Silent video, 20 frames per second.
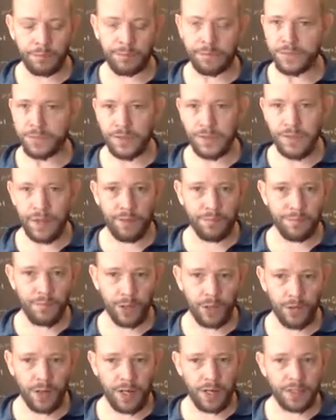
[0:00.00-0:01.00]
It's not
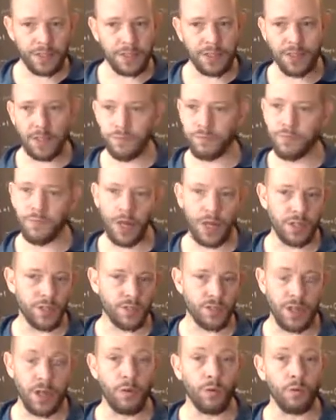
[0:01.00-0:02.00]
a great idea.
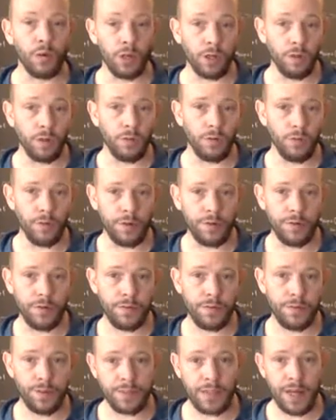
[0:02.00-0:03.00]
I work with
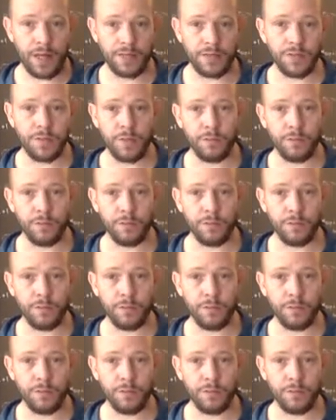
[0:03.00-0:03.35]
these axes.